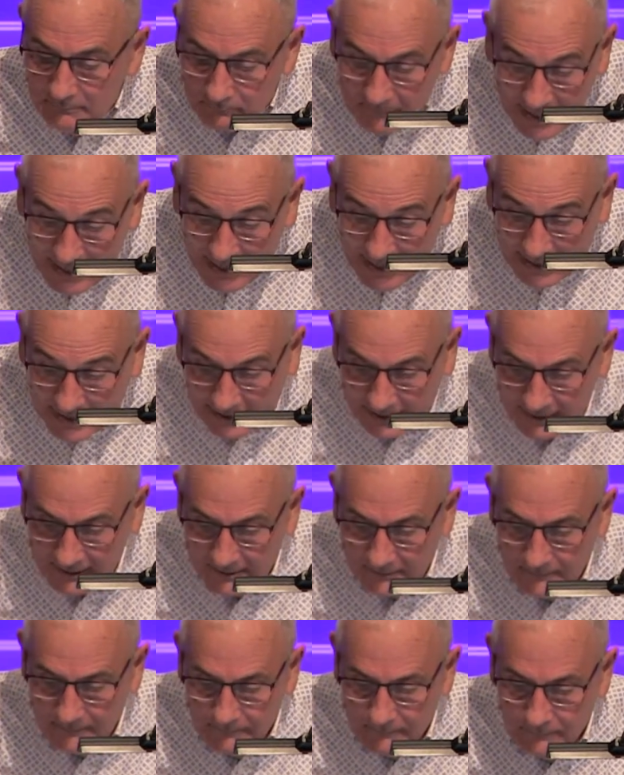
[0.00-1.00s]

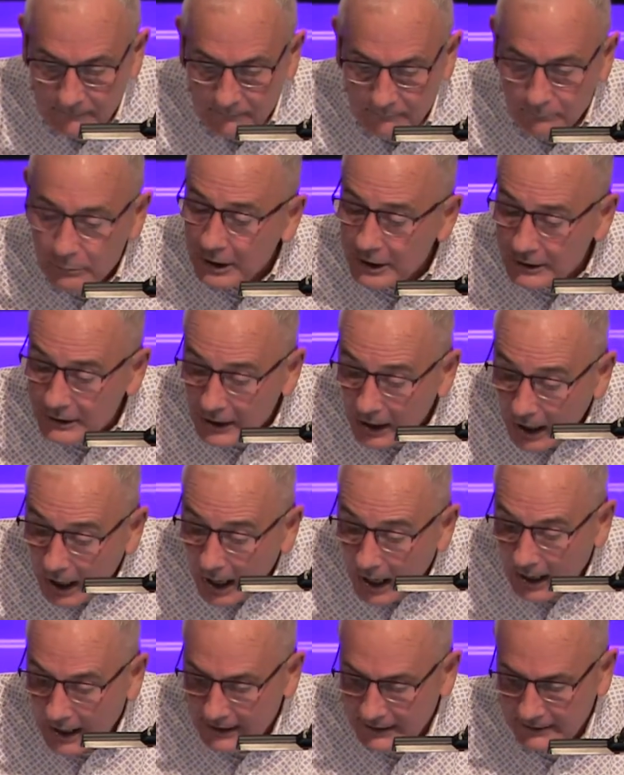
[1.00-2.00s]
man, but
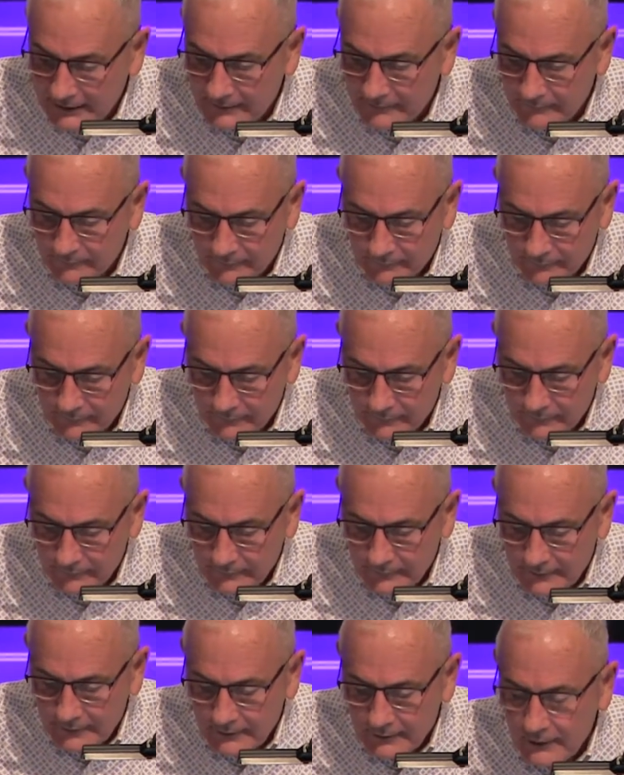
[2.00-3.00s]
God,
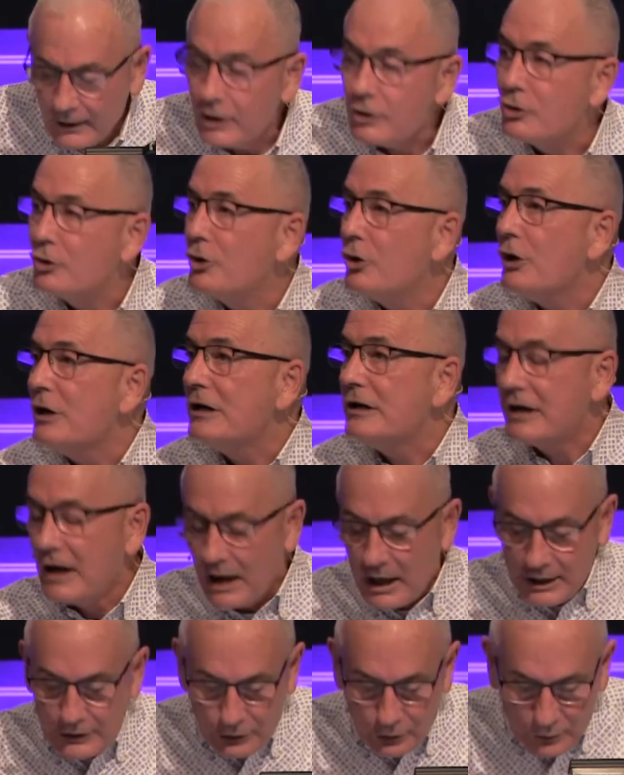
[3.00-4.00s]
a good
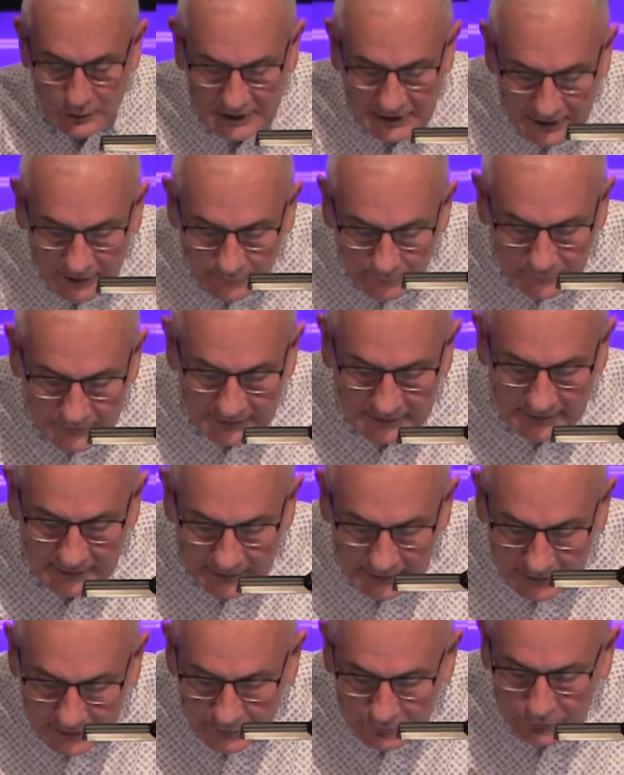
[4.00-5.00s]
God who gives
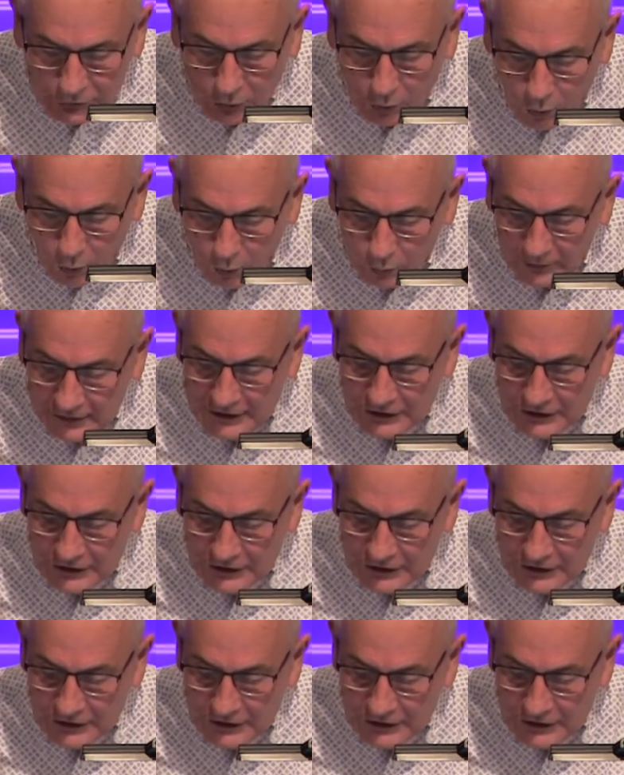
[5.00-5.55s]
his Holy